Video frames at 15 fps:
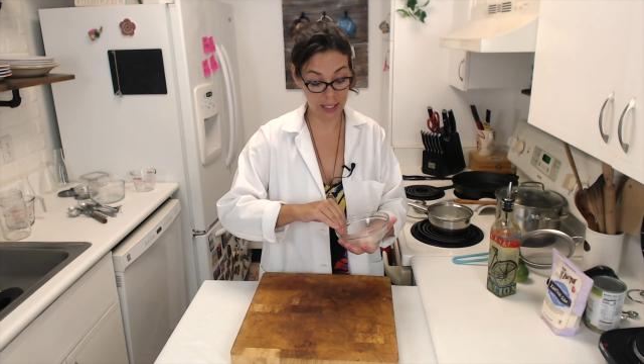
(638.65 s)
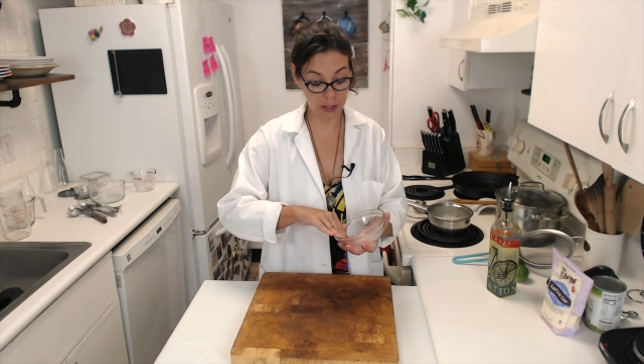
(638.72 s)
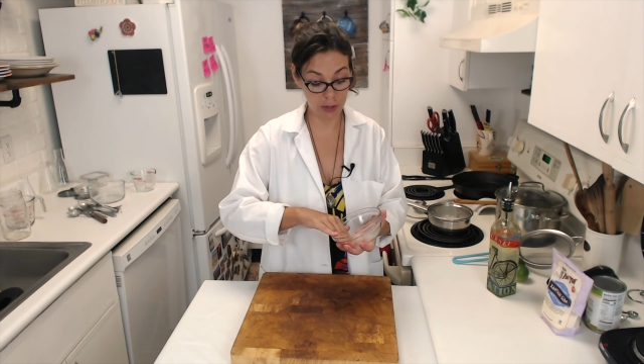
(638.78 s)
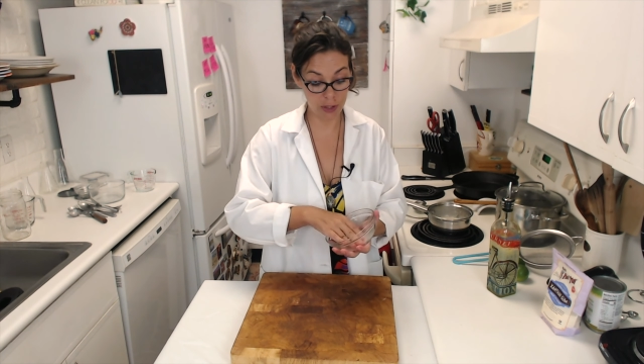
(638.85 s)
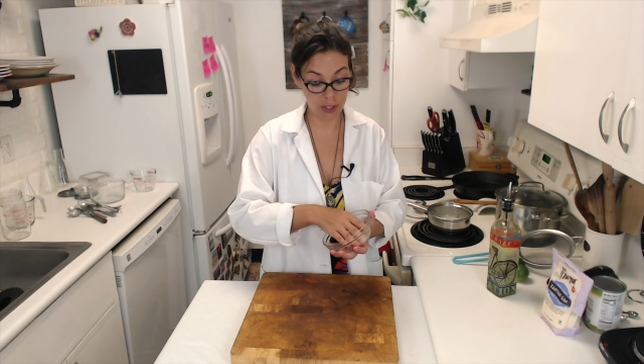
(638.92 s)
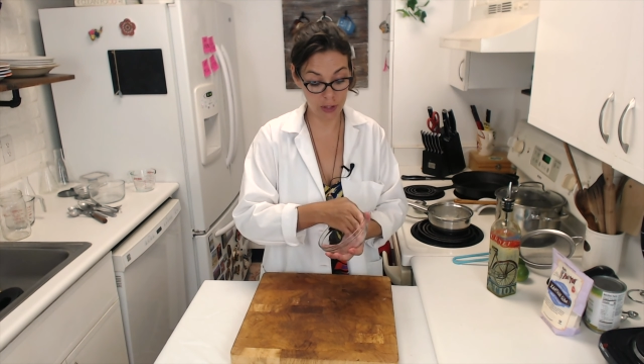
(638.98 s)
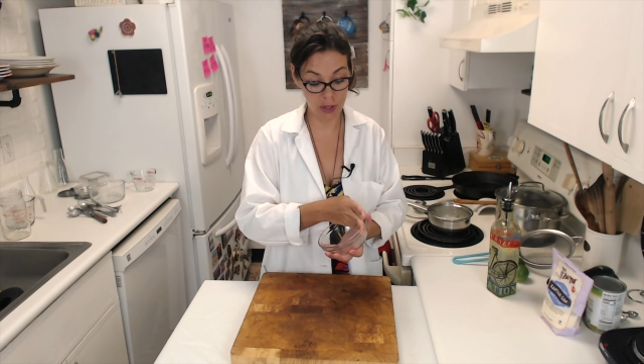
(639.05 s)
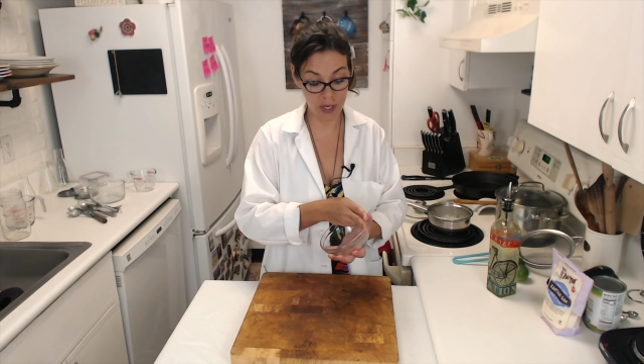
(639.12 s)
so
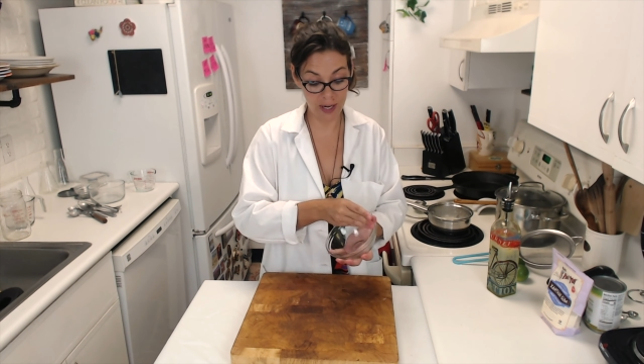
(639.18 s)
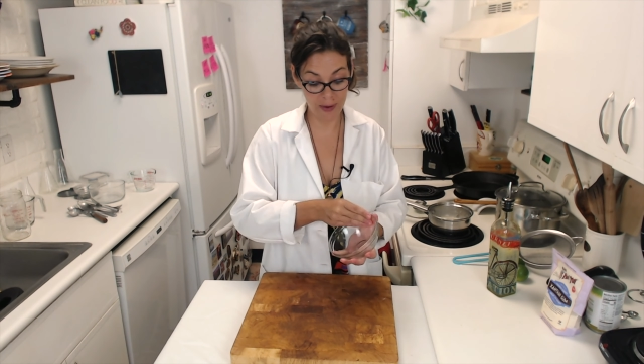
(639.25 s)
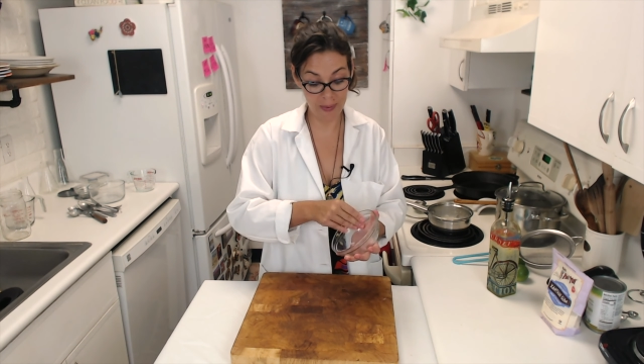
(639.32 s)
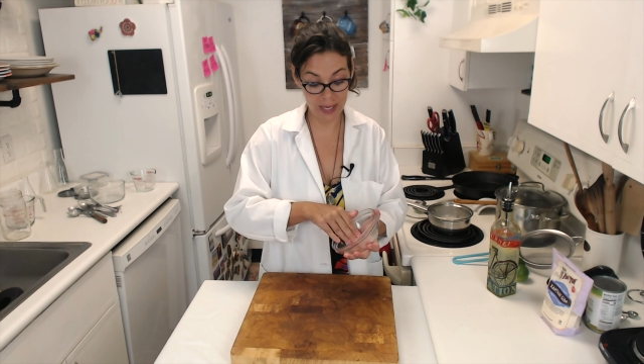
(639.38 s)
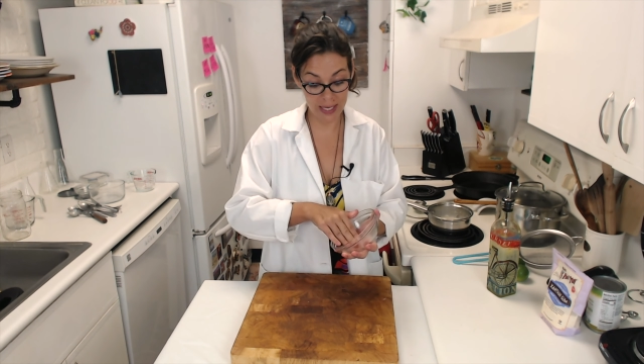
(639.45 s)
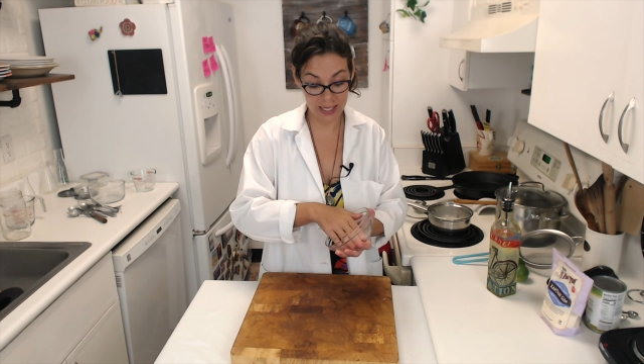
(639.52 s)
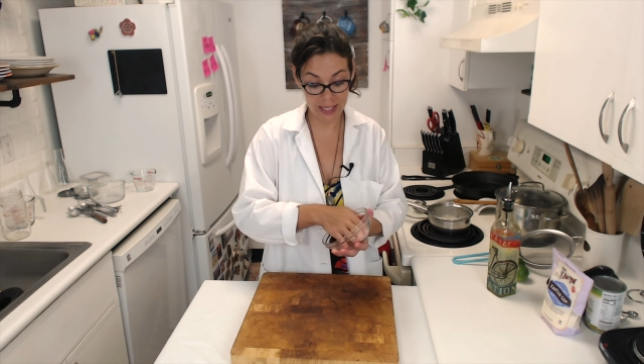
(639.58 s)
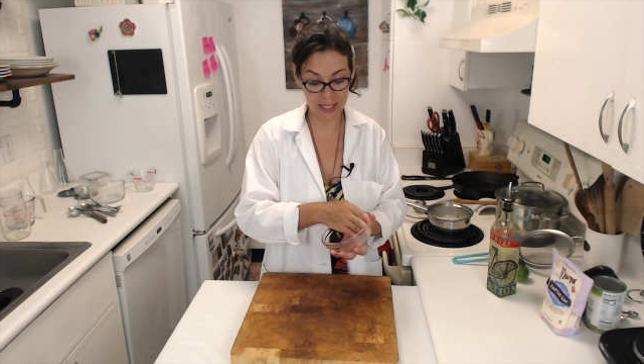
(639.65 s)
it's gonna be
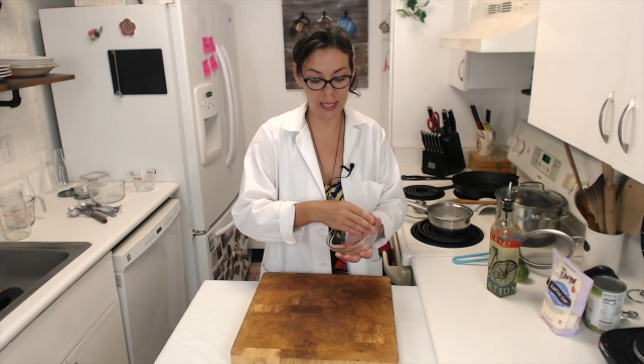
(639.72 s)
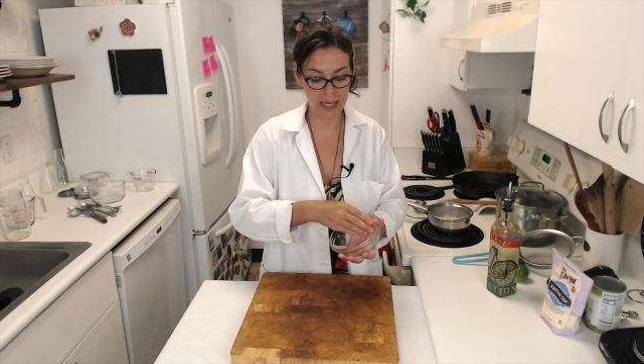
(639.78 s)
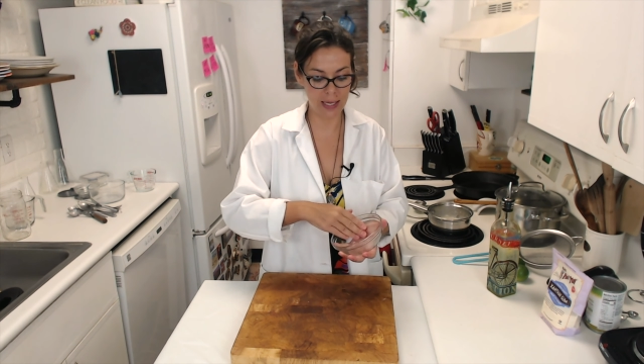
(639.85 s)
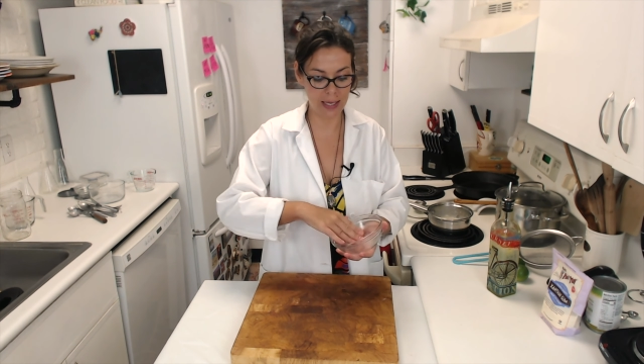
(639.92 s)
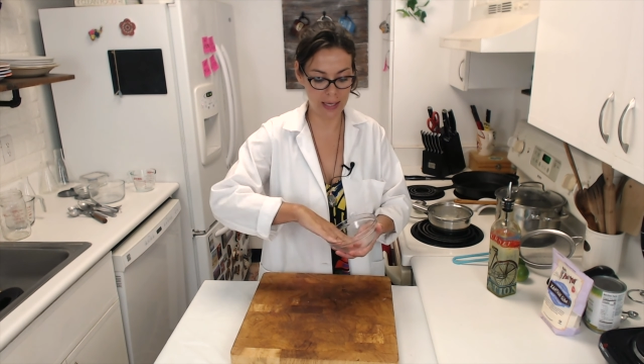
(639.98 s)
easier